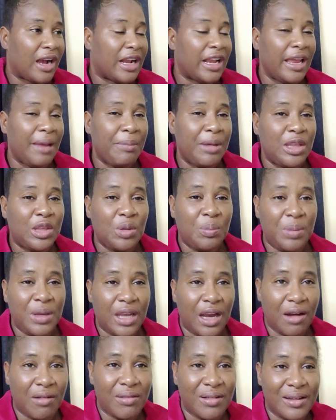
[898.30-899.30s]
claiming to
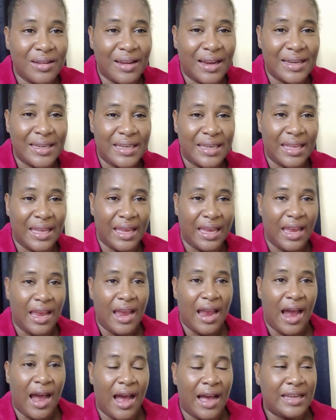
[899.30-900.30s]
be Arundante
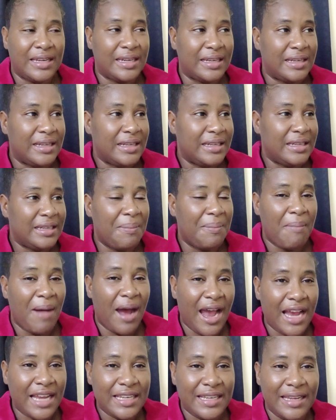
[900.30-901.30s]
and
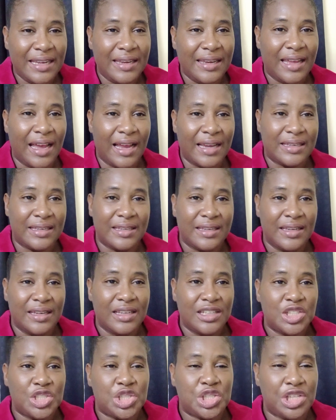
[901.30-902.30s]
demanding that
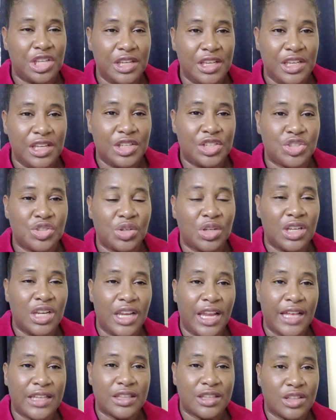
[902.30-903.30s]
she should
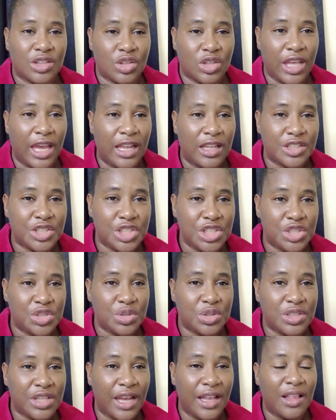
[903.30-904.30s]

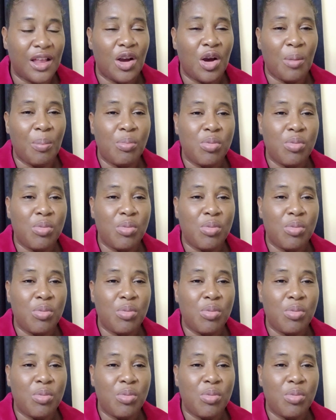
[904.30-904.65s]
tell her